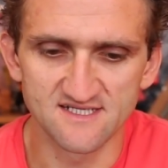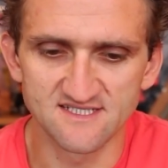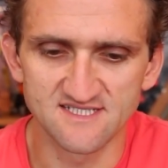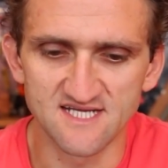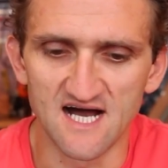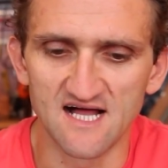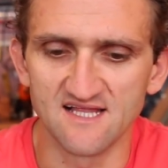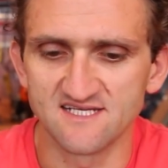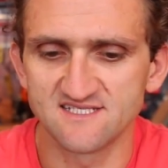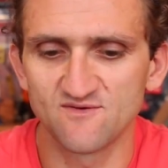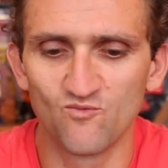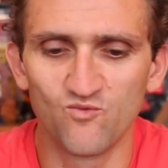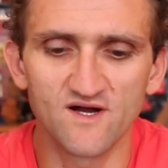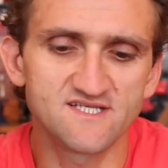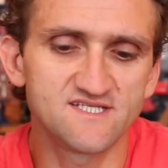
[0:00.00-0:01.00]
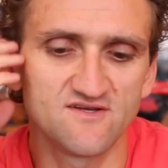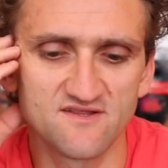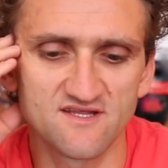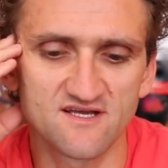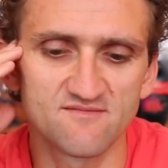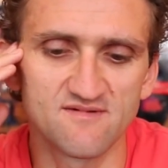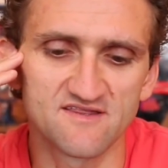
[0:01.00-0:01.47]
Gonzalez, what do you
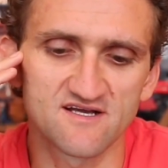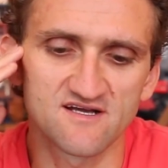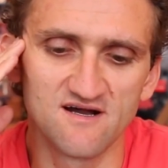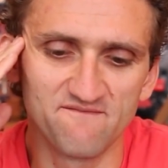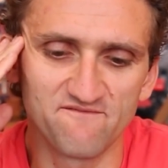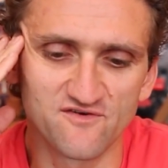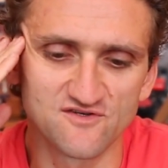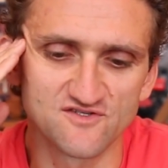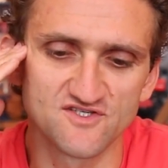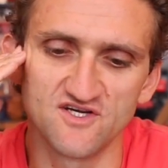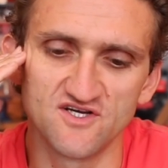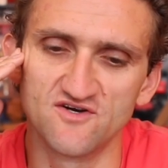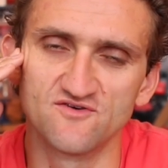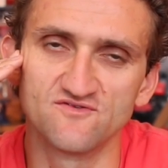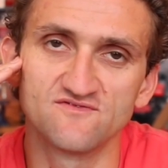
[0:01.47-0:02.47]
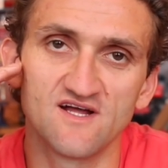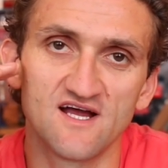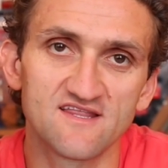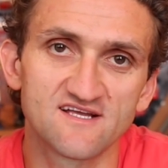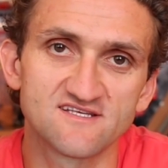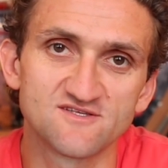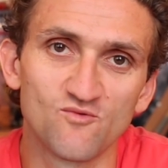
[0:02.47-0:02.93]
think about the comfort zone?
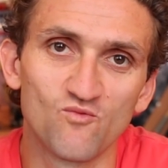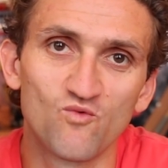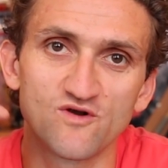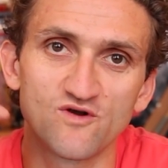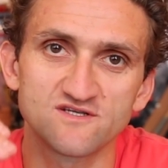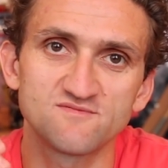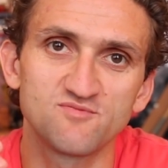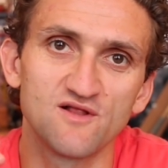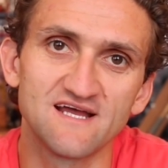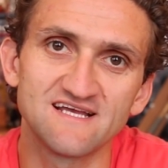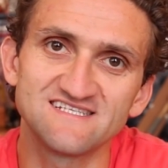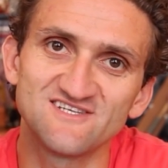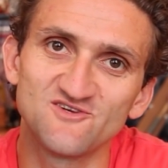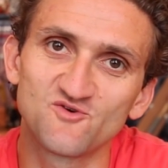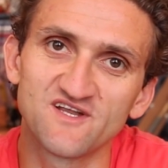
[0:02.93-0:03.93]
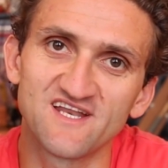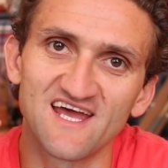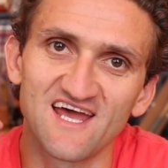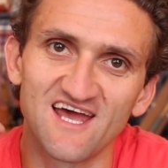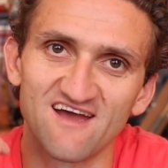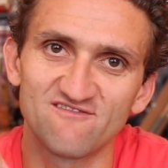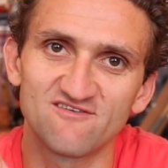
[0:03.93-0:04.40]
I think it's the worst place you could
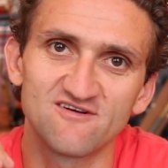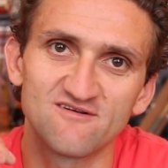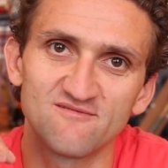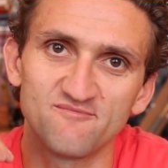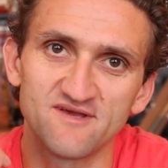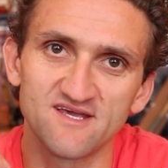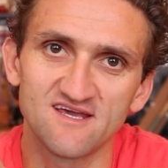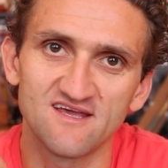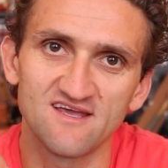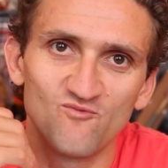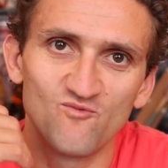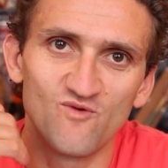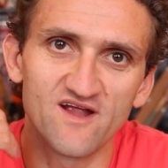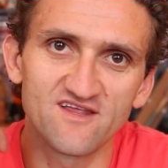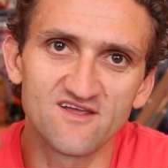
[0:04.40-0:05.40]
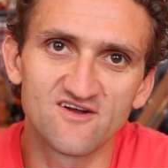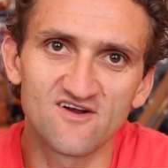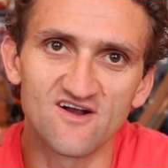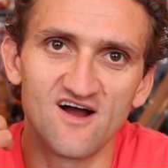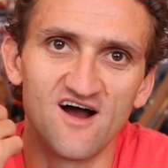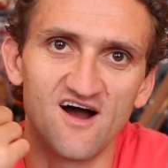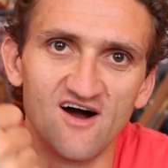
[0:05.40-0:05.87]
ever be. When
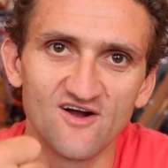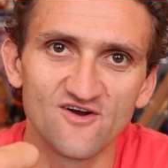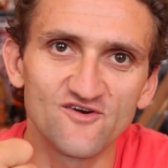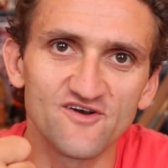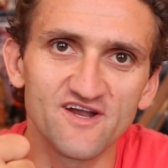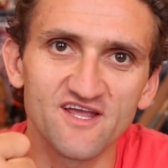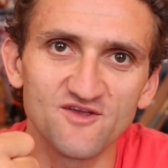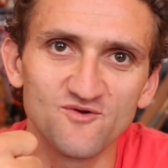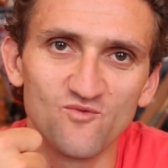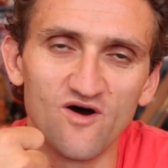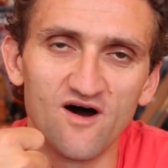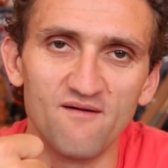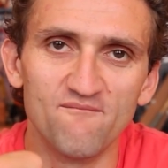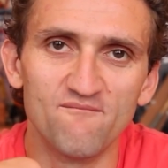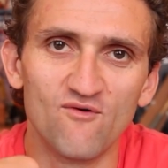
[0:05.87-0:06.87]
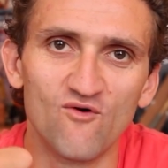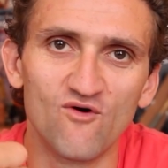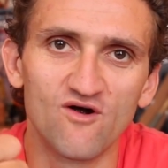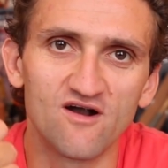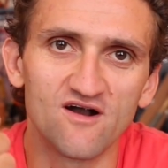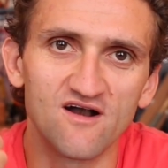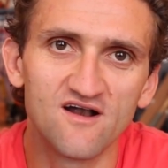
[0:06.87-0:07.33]
you're hungry, you want
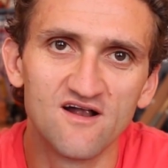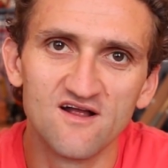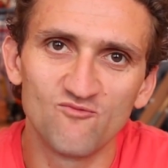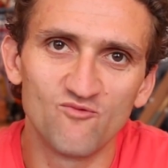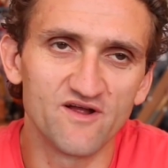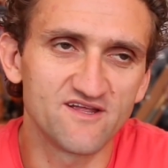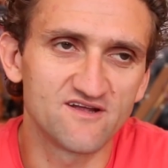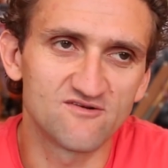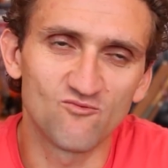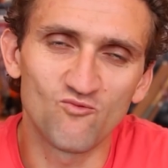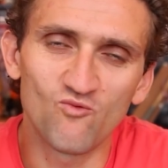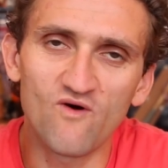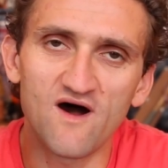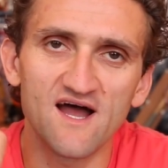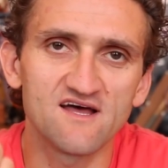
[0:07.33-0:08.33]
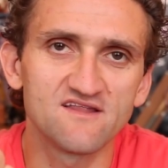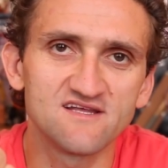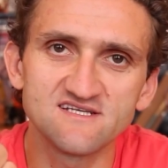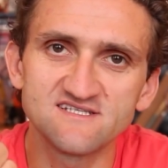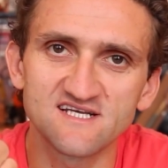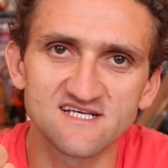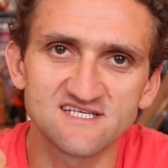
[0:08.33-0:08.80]
more. When you're
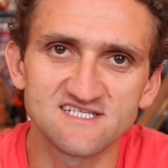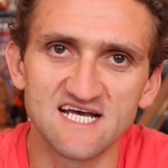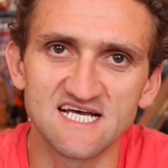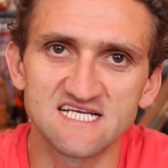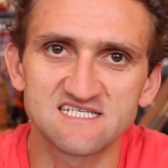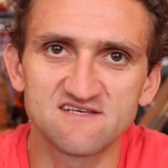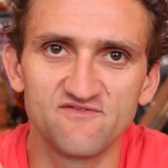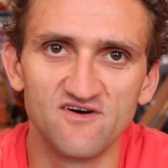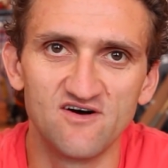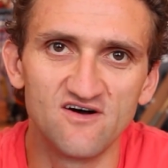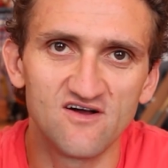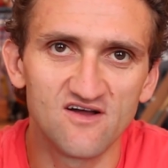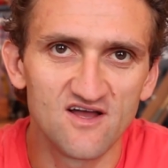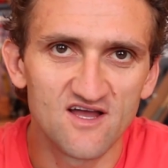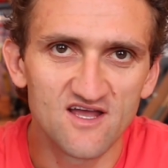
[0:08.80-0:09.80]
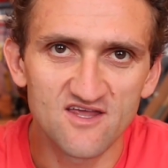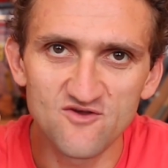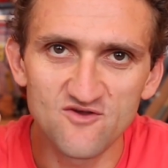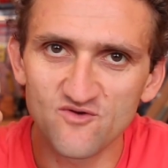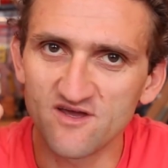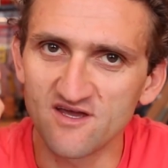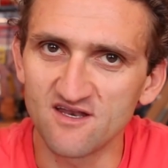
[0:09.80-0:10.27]
wildly successful,
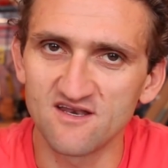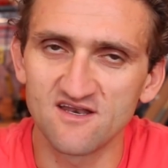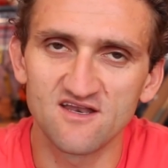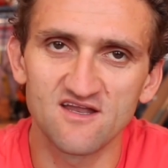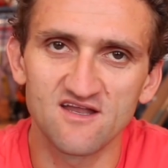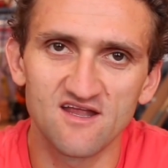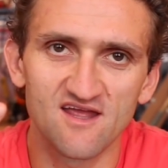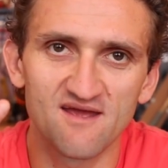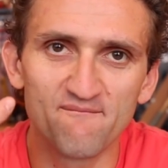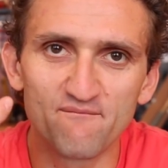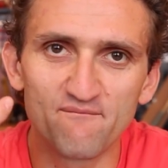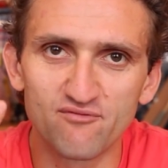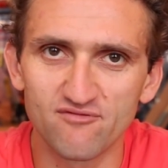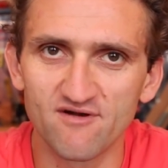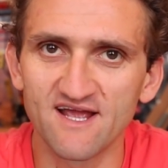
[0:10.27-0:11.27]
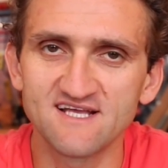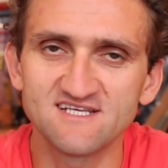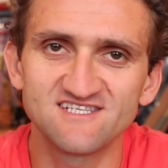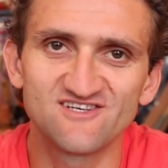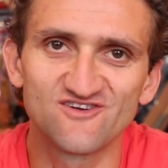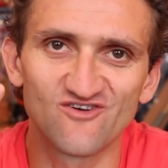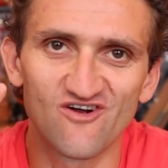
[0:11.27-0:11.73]
you can
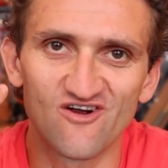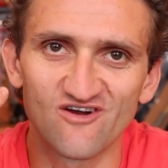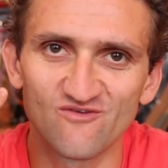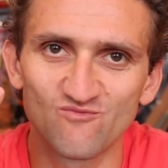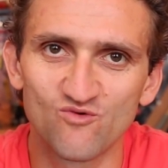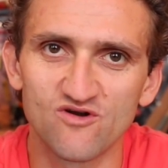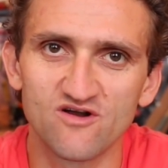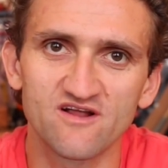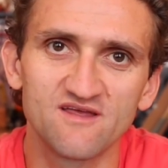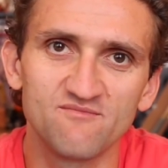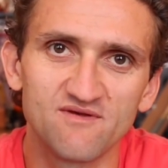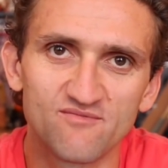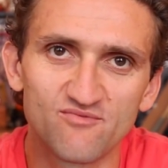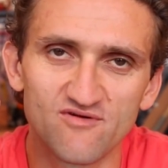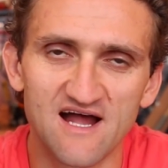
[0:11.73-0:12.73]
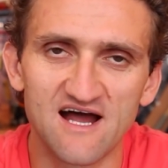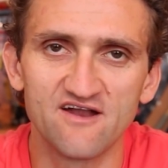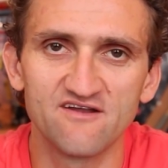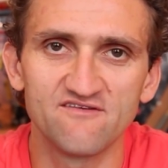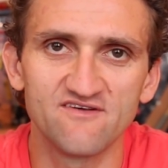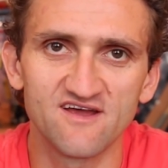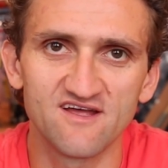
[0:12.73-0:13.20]
embrace your hard work and be
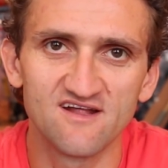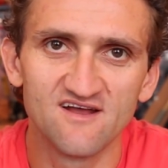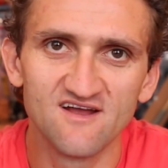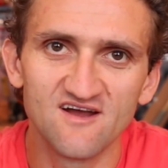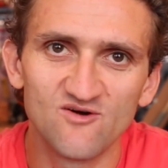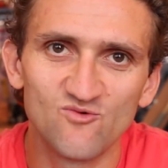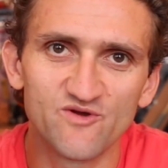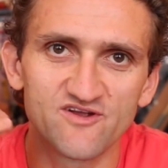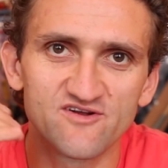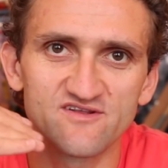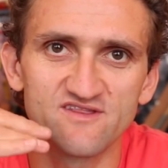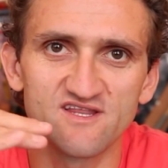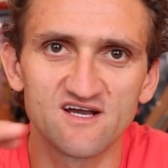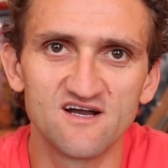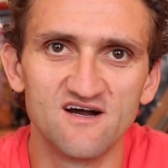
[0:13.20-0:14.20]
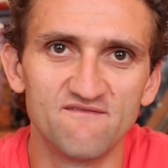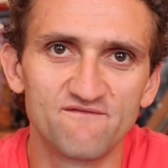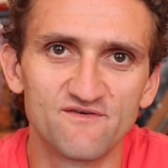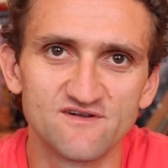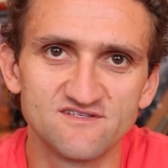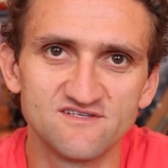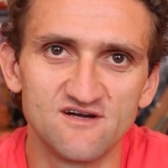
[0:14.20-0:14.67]
proud of it. When you're in the
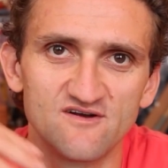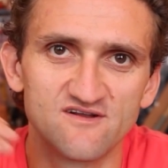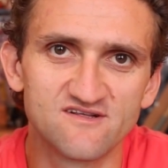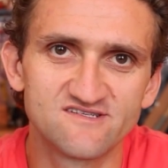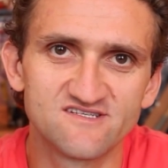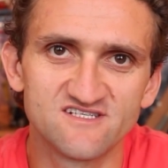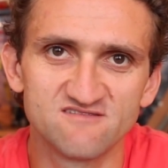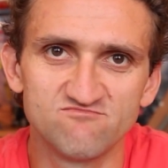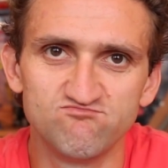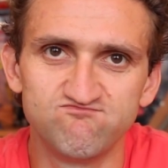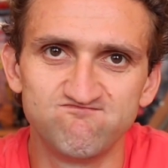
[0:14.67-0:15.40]
comfort zone, it's just